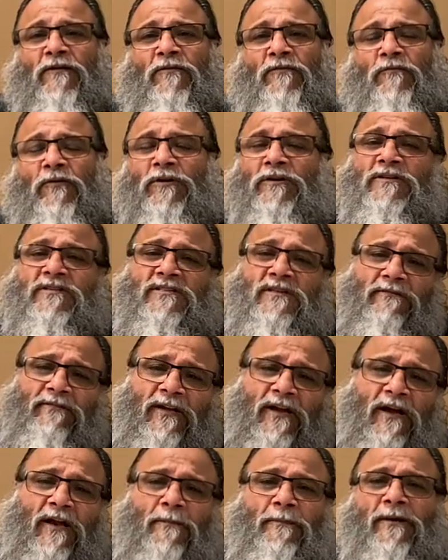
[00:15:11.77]
What is
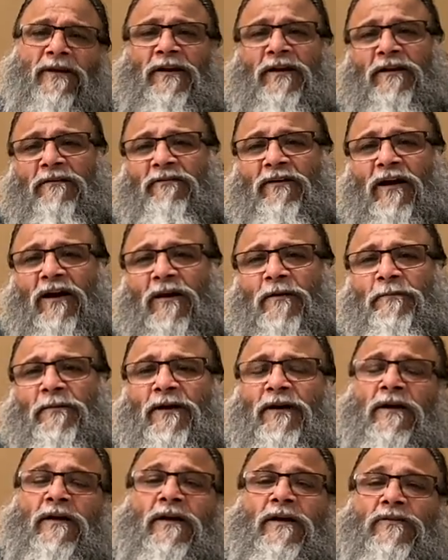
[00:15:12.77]
savikalpa, nirvikalpa?